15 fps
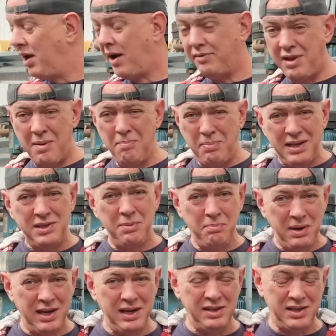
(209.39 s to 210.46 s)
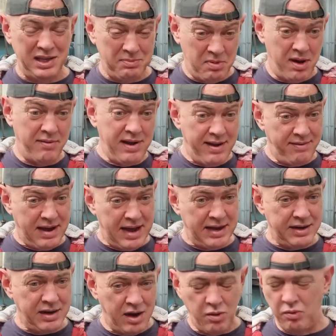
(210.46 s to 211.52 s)
I've done bits and pieces, but I've never
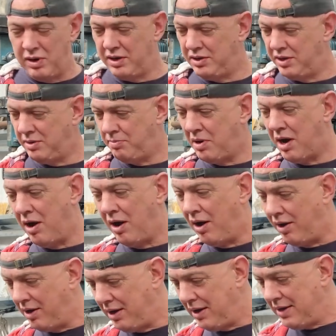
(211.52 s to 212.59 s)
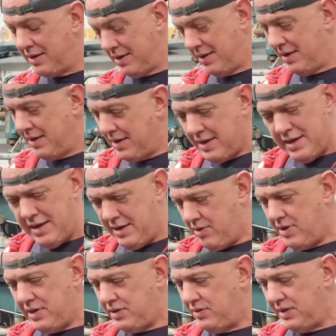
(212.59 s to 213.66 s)
had a whole engine apart. And
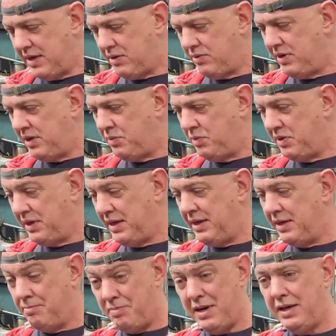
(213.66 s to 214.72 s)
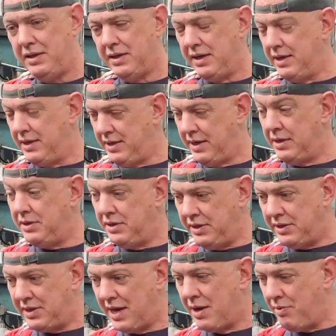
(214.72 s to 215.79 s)
I ain't doing that on this one either. Basically, the engine
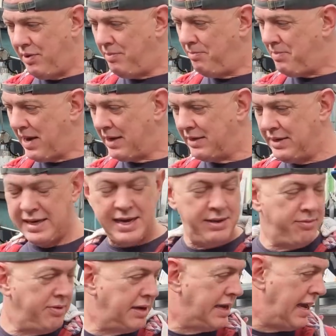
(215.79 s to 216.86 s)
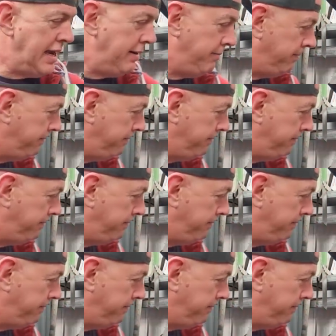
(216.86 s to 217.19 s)
is going back together again.